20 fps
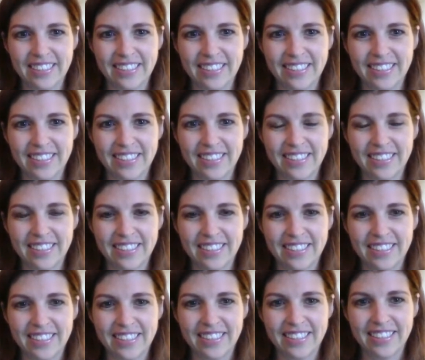
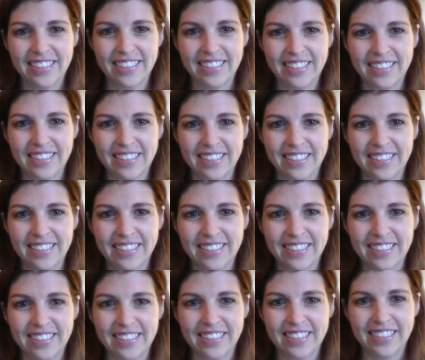
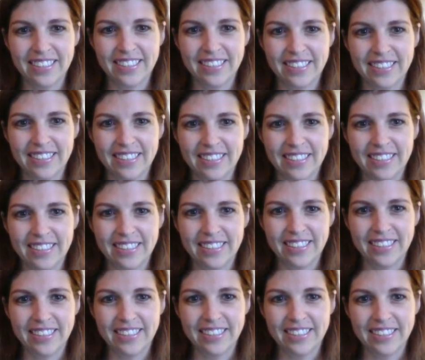
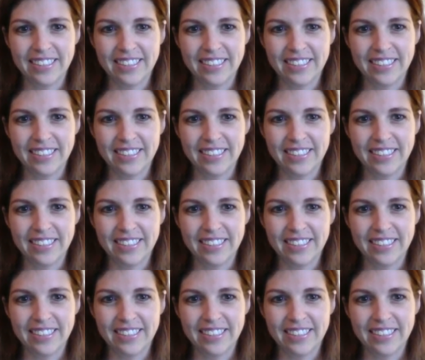(not speaking)